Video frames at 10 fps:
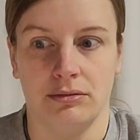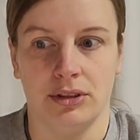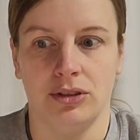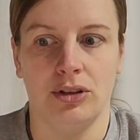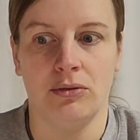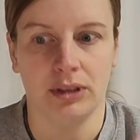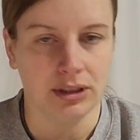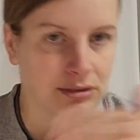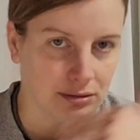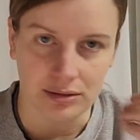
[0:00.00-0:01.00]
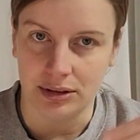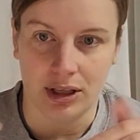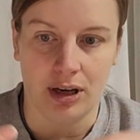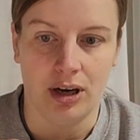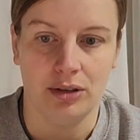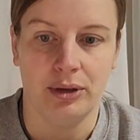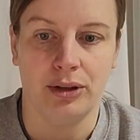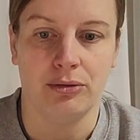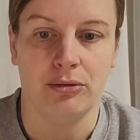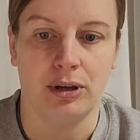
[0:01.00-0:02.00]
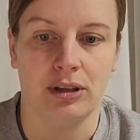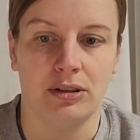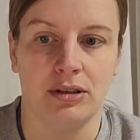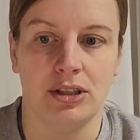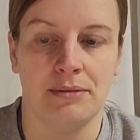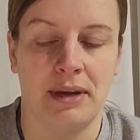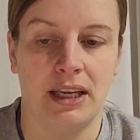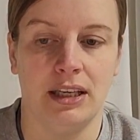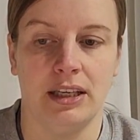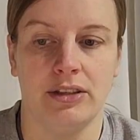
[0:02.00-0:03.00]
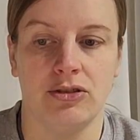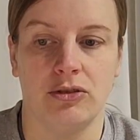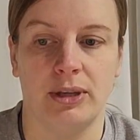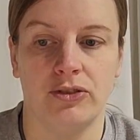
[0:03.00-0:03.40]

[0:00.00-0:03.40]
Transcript: You don't want to cut all the way through. We're just making an instrument.